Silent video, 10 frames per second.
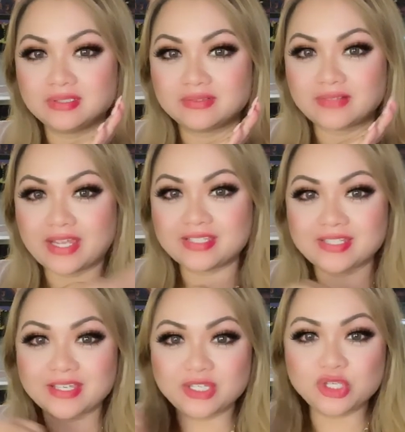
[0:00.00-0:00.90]
right?
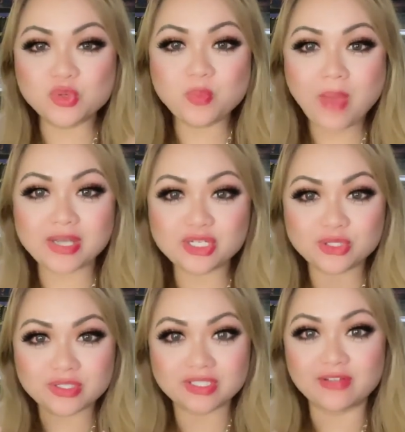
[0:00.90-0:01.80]
You manage
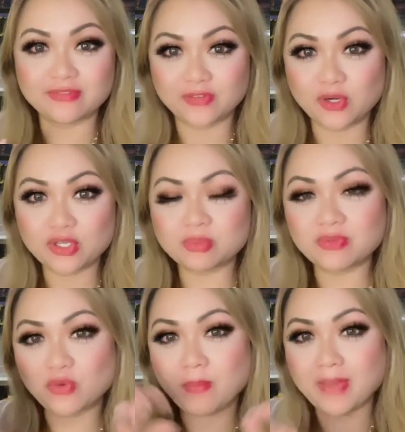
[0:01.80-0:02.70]
yourself first
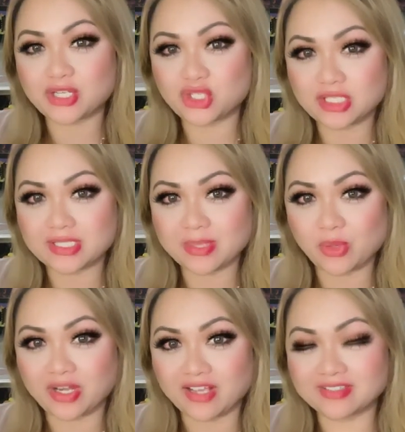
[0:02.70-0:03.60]
before managing
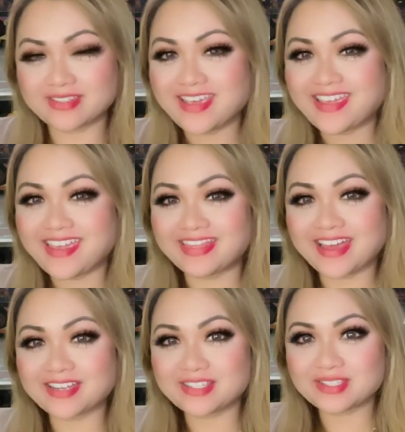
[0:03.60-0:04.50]
someone else. And
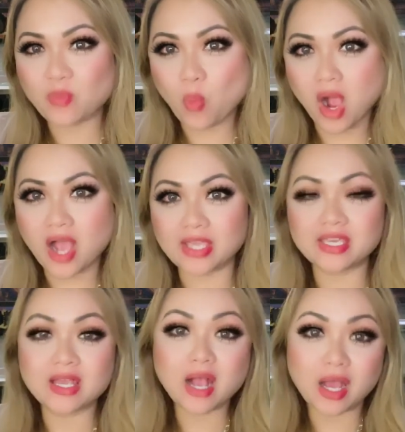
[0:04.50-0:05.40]
that is why
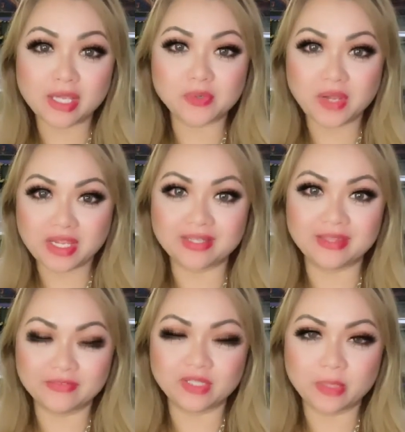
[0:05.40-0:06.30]
I created
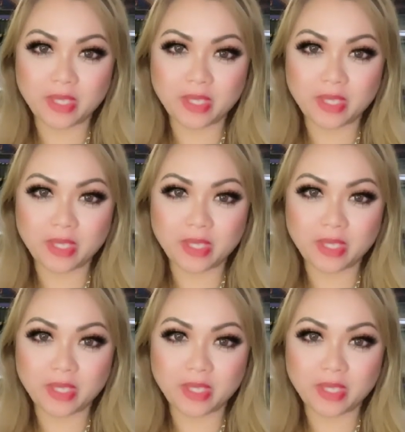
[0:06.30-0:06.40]
Level Up